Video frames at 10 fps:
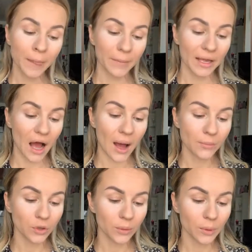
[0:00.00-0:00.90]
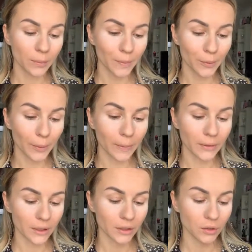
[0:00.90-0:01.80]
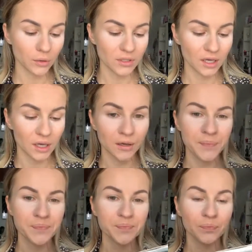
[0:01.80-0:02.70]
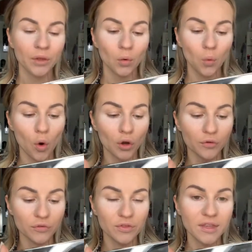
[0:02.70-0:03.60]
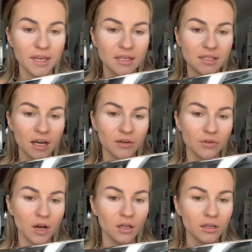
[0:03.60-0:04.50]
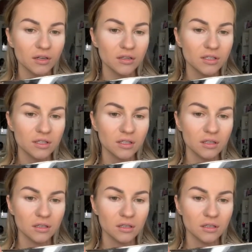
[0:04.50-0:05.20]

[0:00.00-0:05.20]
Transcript: but I'm gonna be probably using one of these kind of colors.